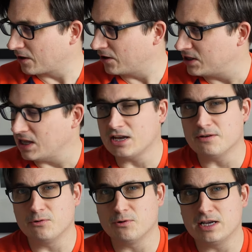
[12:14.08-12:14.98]
I think I
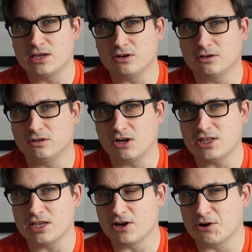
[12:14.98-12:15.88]

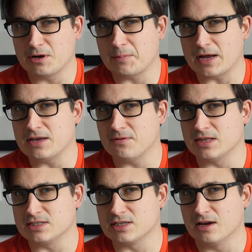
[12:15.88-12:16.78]
already pay for
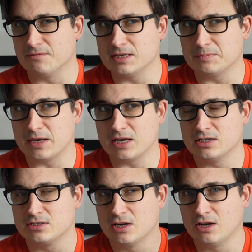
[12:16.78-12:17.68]
this service
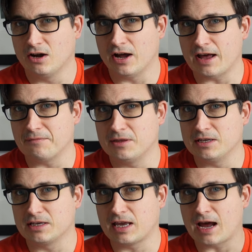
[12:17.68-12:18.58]
because I have
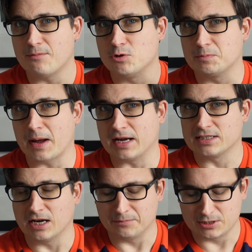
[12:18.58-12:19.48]
the cameras
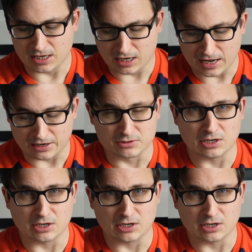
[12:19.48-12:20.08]
backed up to the cloud.